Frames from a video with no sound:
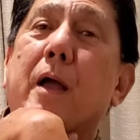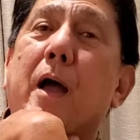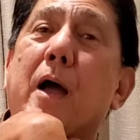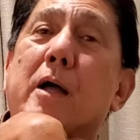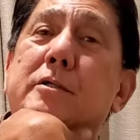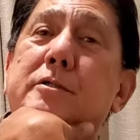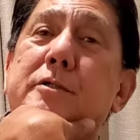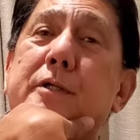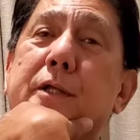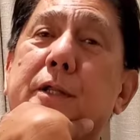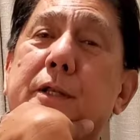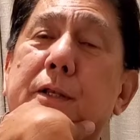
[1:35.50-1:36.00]

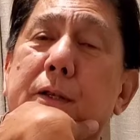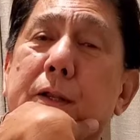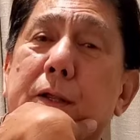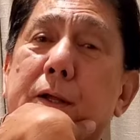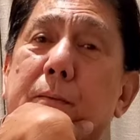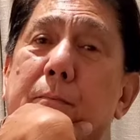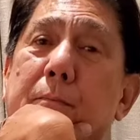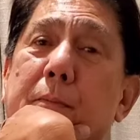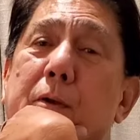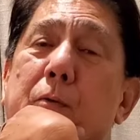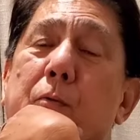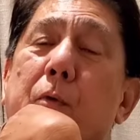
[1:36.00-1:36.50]
cousin,
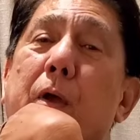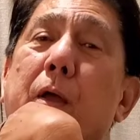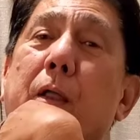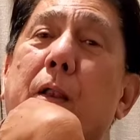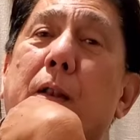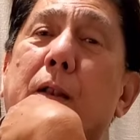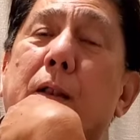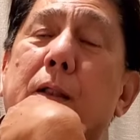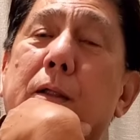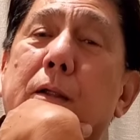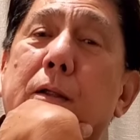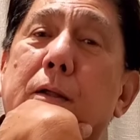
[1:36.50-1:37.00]
uh,
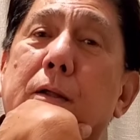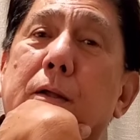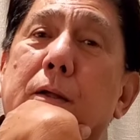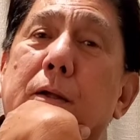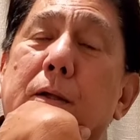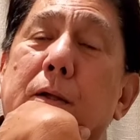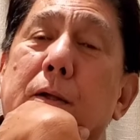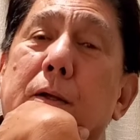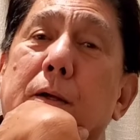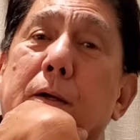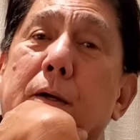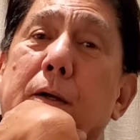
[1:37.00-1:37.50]
Manuel,
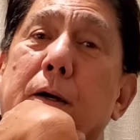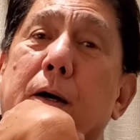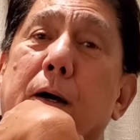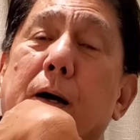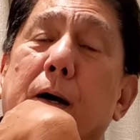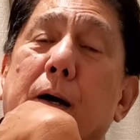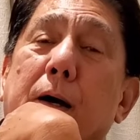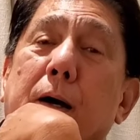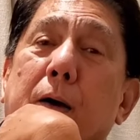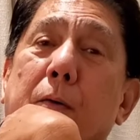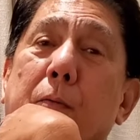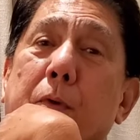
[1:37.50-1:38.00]

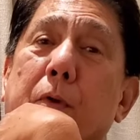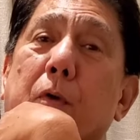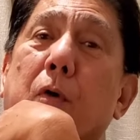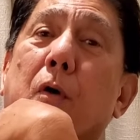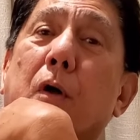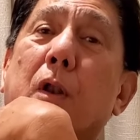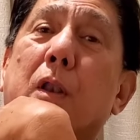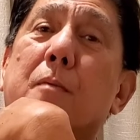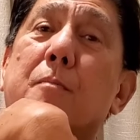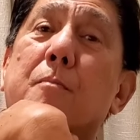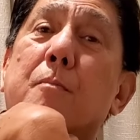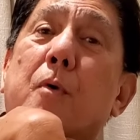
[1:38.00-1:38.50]
uh, we
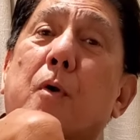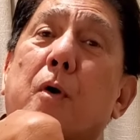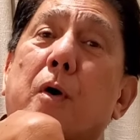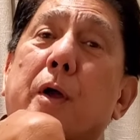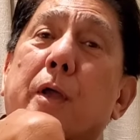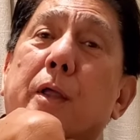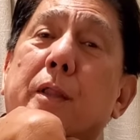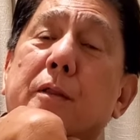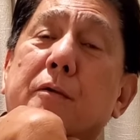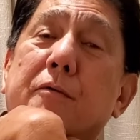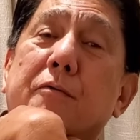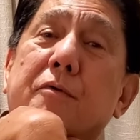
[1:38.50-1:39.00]
call him
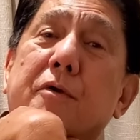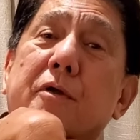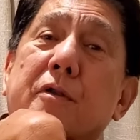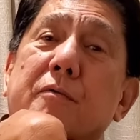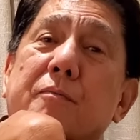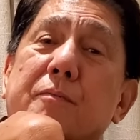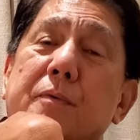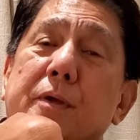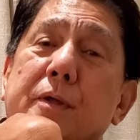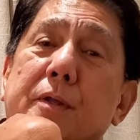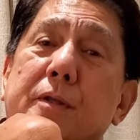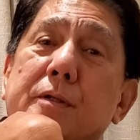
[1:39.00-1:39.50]
Boy in the
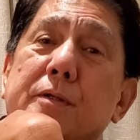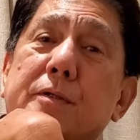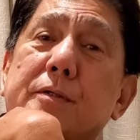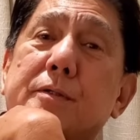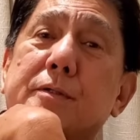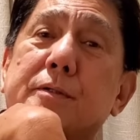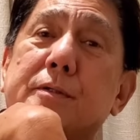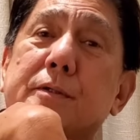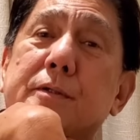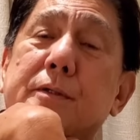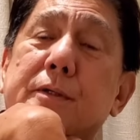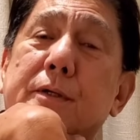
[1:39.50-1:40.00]
Philippines.
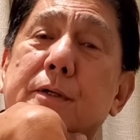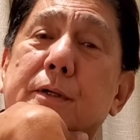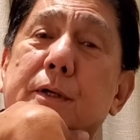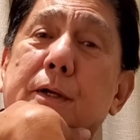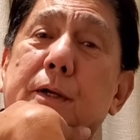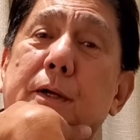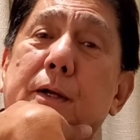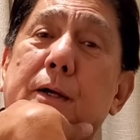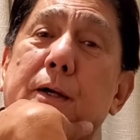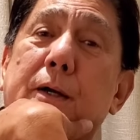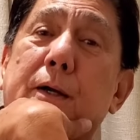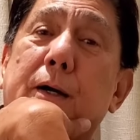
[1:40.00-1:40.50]

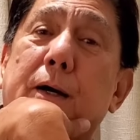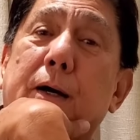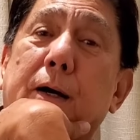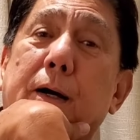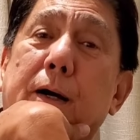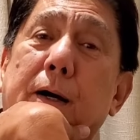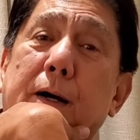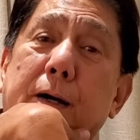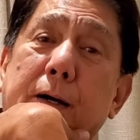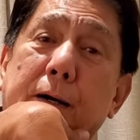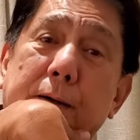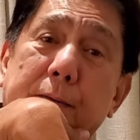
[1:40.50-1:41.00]

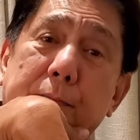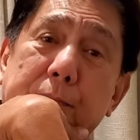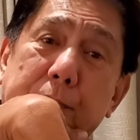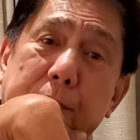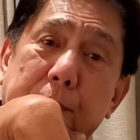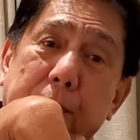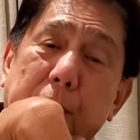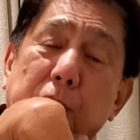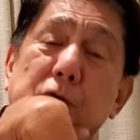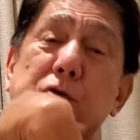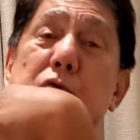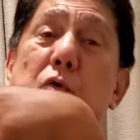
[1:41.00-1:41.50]
Uh,
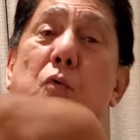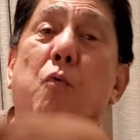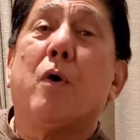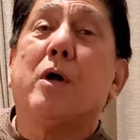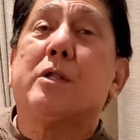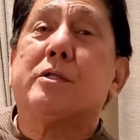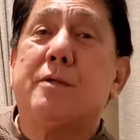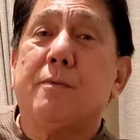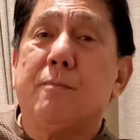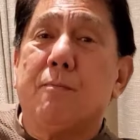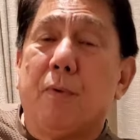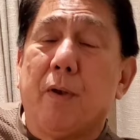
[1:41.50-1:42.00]
I used to
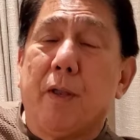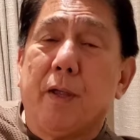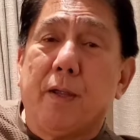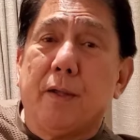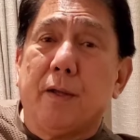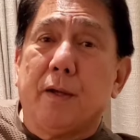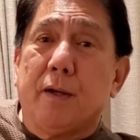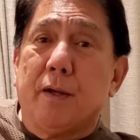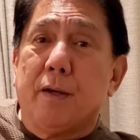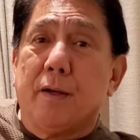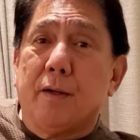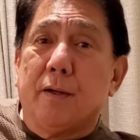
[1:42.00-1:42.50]
watch him play
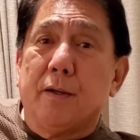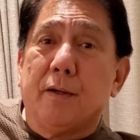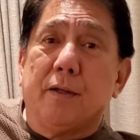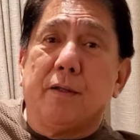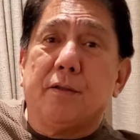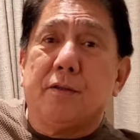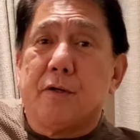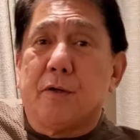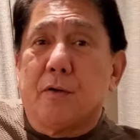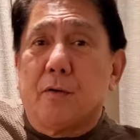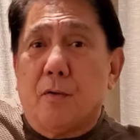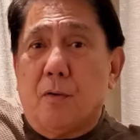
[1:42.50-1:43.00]
uh,
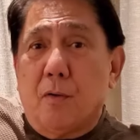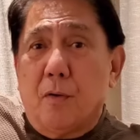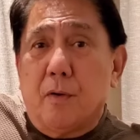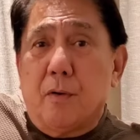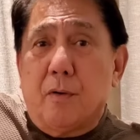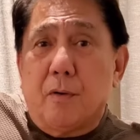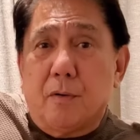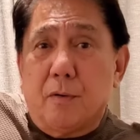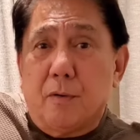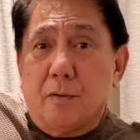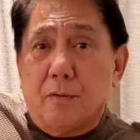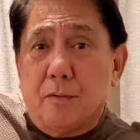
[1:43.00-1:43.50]

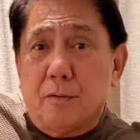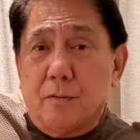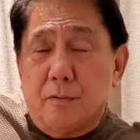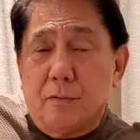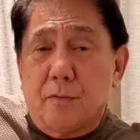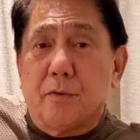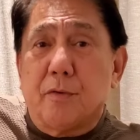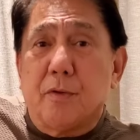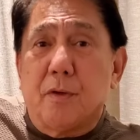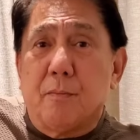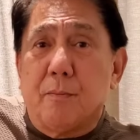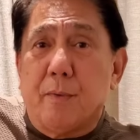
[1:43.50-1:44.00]
intercolor
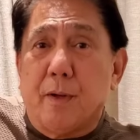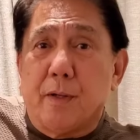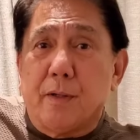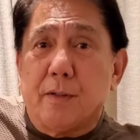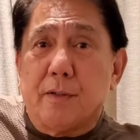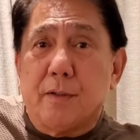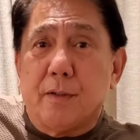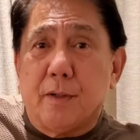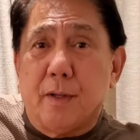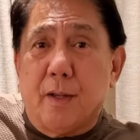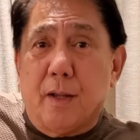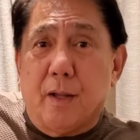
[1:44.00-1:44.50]
tournament
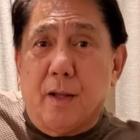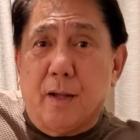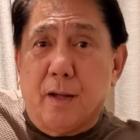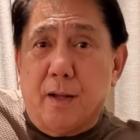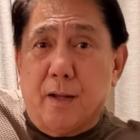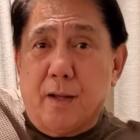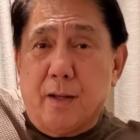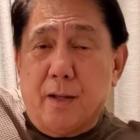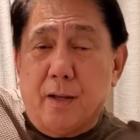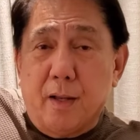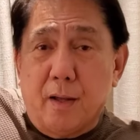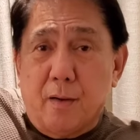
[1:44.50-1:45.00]

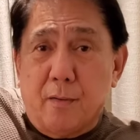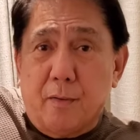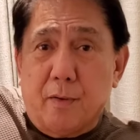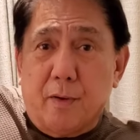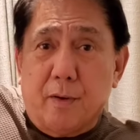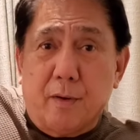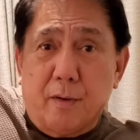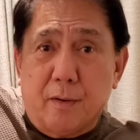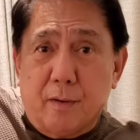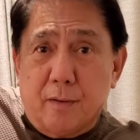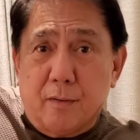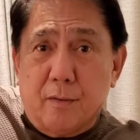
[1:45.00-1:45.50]
uh, in
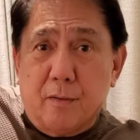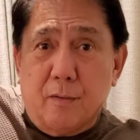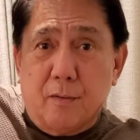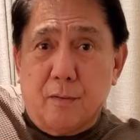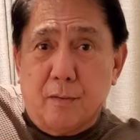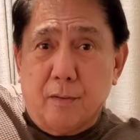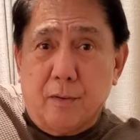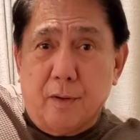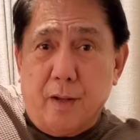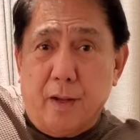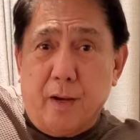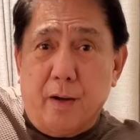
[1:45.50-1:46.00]
our
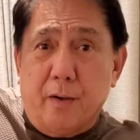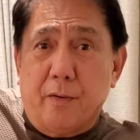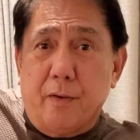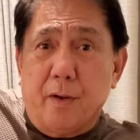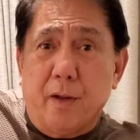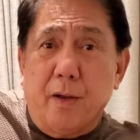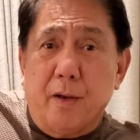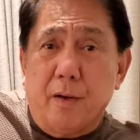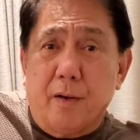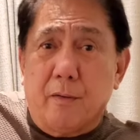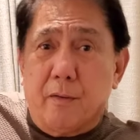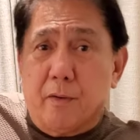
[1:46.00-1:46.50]

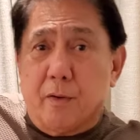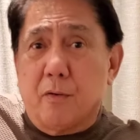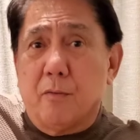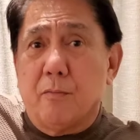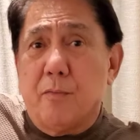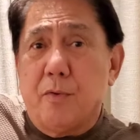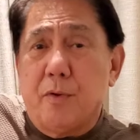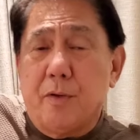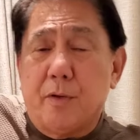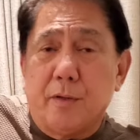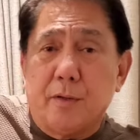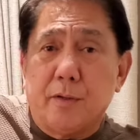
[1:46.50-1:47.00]
area, in our
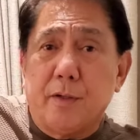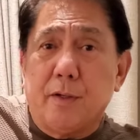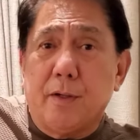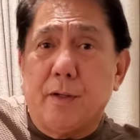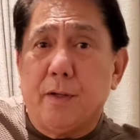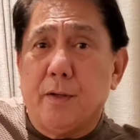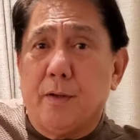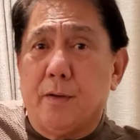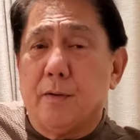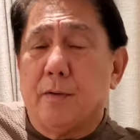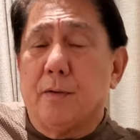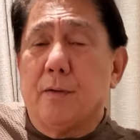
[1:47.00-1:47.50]
community.